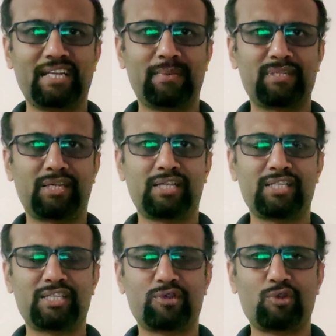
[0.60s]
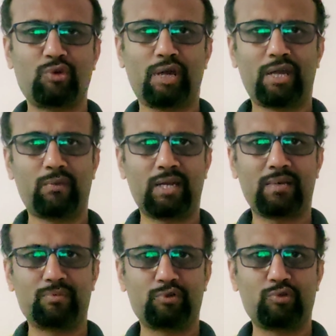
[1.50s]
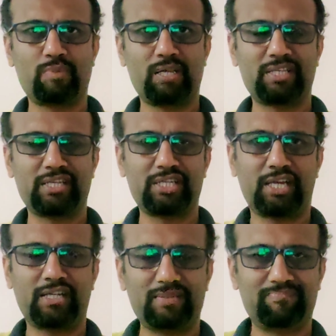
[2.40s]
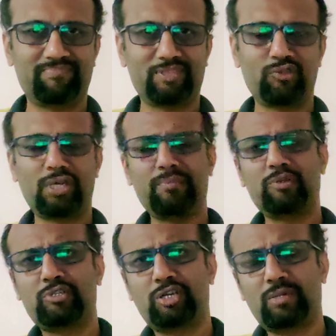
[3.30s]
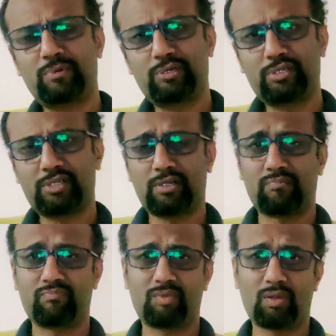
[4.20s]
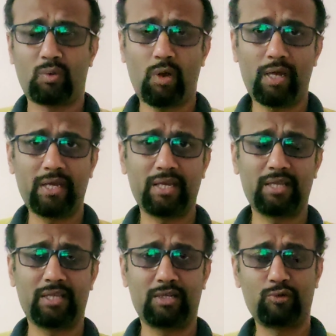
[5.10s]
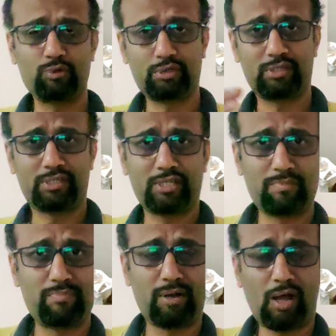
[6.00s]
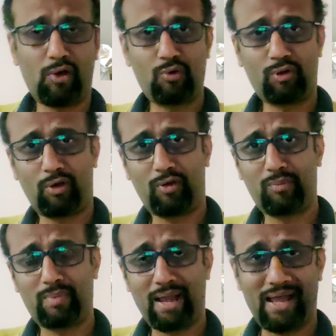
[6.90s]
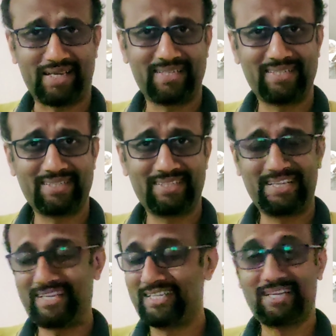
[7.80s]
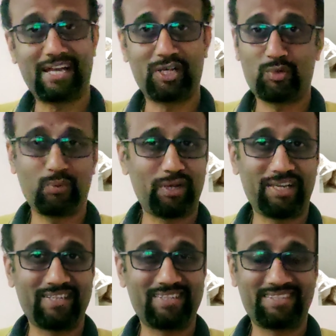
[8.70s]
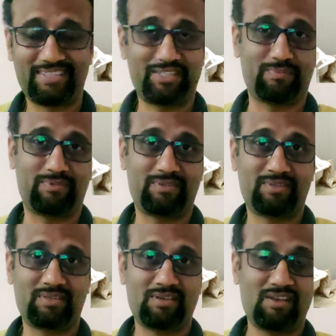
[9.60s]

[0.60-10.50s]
Namaskara, this is Guru and welcome to Belesiri channel. Today I'm going to talk about why the roots turn brown or black in hydroponic systems